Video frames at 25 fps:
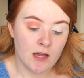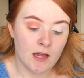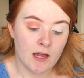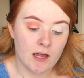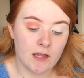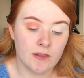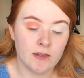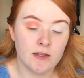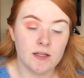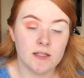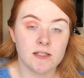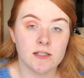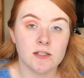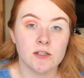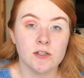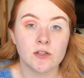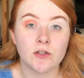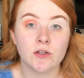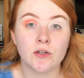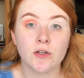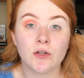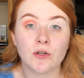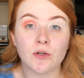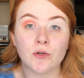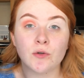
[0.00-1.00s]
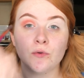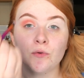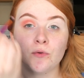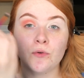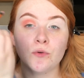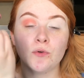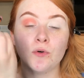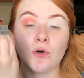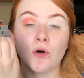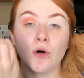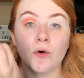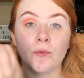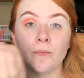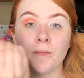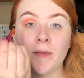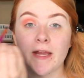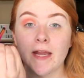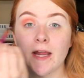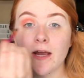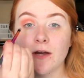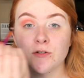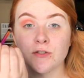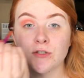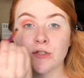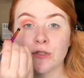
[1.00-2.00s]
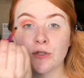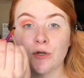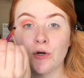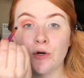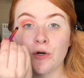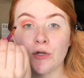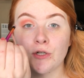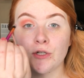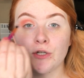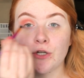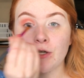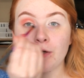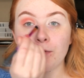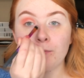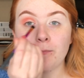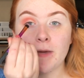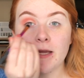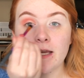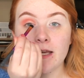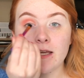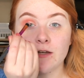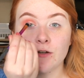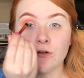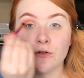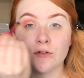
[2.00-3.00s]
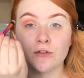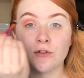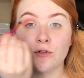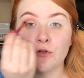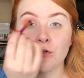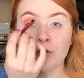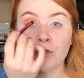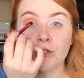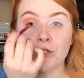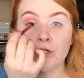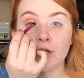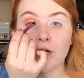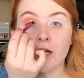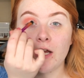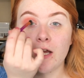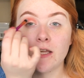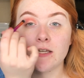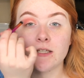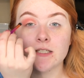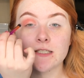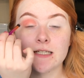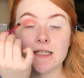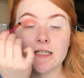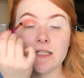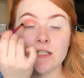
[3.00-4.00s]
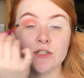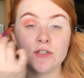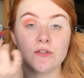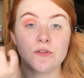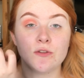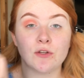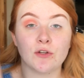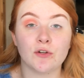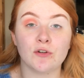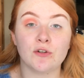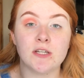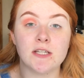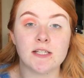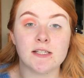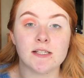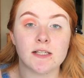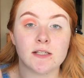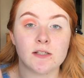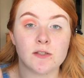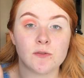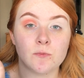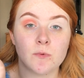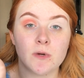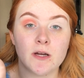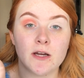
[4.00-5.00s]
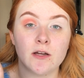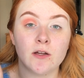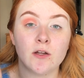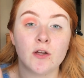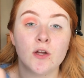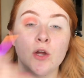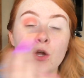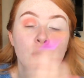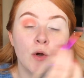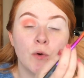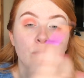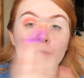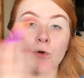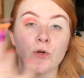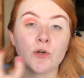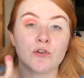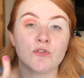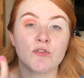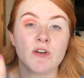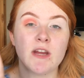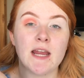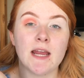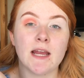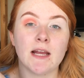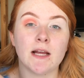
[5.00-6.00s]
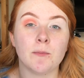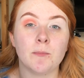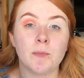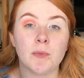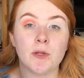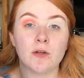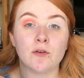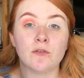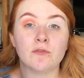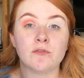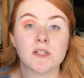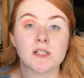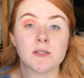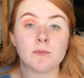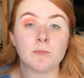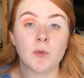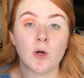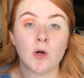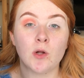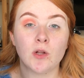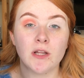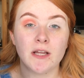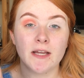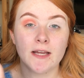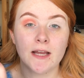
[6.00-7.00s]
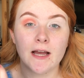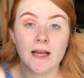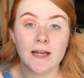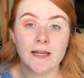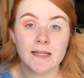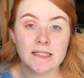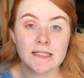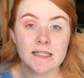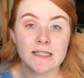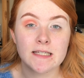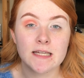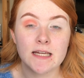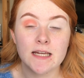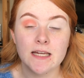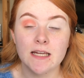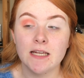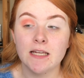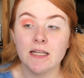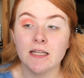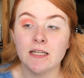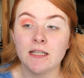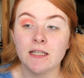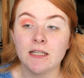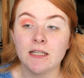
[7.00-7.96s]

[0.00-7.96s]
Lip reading: And this is going to go on my outer corner, my inner corner, and into the crease as well. We're creating a bit of a spotlight eye today.